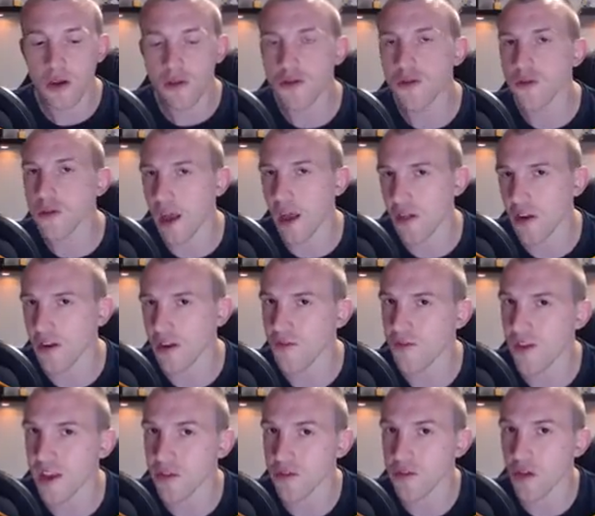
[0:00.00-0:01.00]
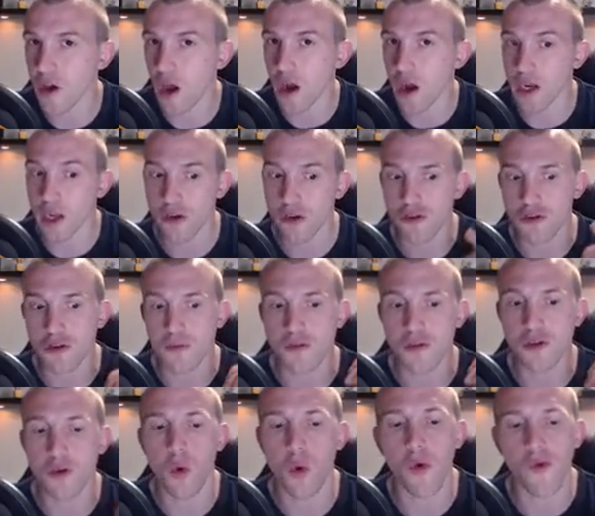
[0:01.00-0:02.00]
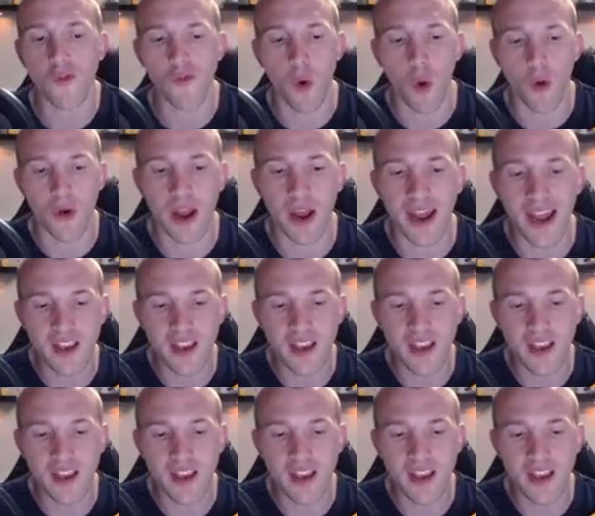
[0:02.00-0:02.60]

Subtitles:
so that the defense targeting troops go for it.